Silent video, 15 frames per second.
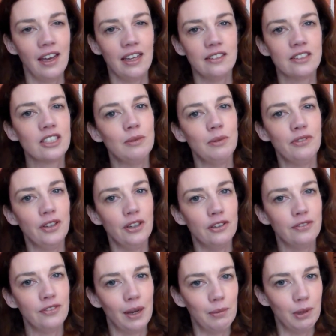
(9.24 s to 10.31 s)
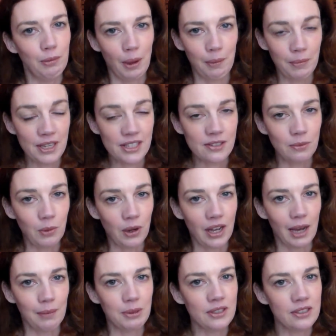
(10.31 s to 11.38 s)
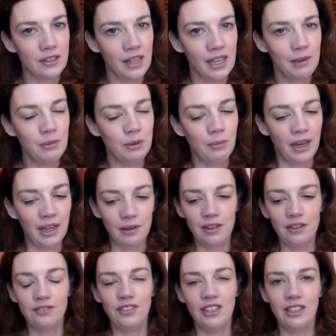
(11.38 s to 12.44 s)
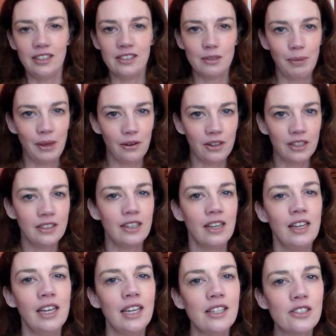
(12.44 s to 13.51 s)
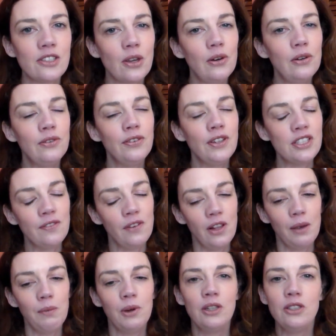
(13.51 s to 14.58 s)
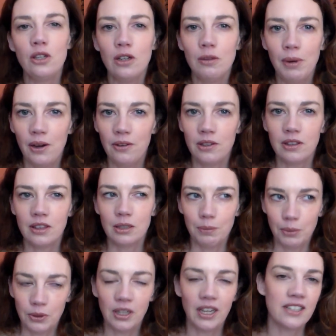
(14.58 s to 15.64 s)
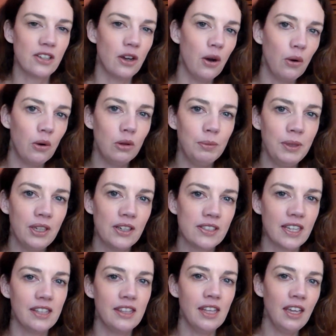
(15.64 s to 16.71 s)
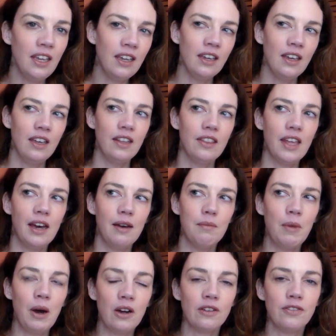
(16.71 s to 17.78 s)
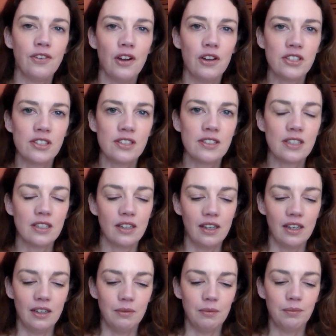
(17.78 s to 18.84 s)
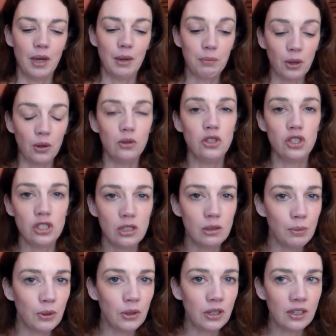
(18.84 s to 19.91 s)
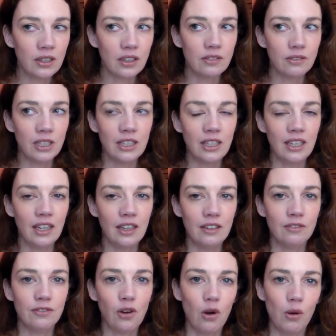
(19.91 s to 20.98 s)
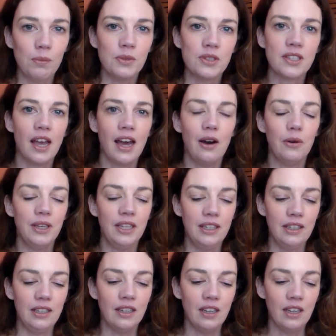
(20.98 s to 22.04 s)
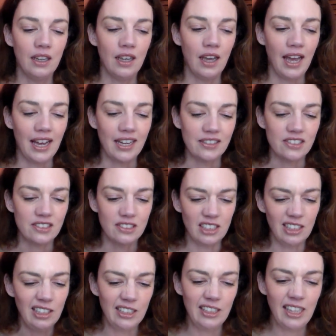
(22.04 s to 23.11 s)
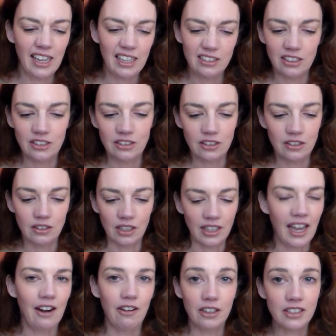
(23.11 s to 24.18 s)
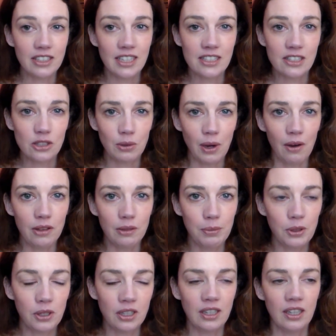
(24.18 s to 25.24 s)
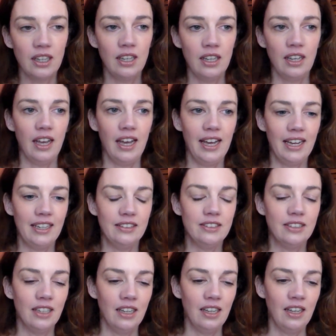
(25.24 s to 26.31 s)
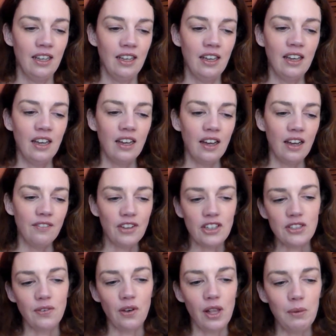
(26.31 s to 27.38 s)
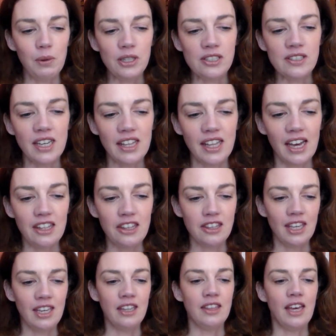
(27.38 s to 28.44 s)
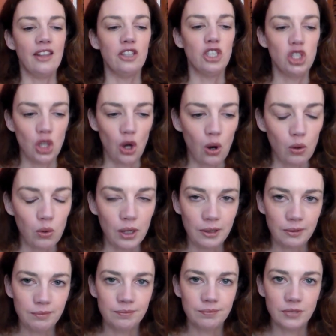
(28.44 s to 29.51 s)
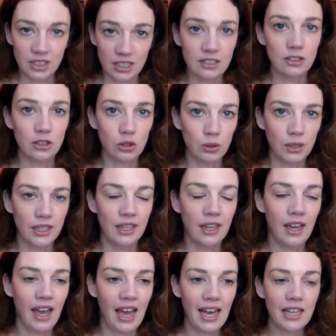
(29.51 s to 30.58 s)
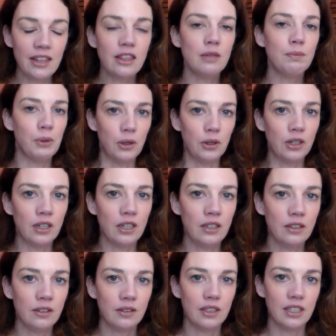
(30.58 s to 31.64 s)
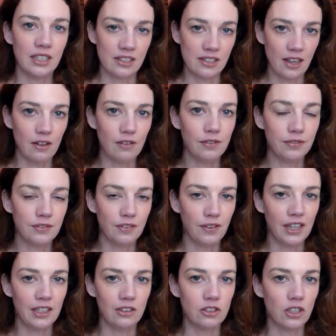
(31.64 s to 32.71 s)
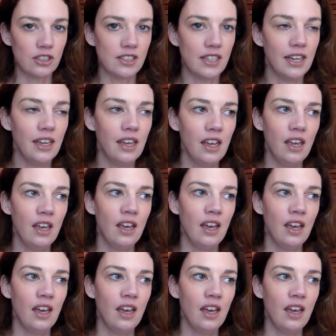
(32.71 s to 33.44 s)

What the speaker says: and some of her family members and what happened to them and my feelings about it. So first of all, I want to talk about the book as a whole because I think that Mark Frost's approach to the book really informs how he has delineated the characters throughout the book. And first of all, I want to say that I think that the show, Season 3, and the book itself, The Final Dossier,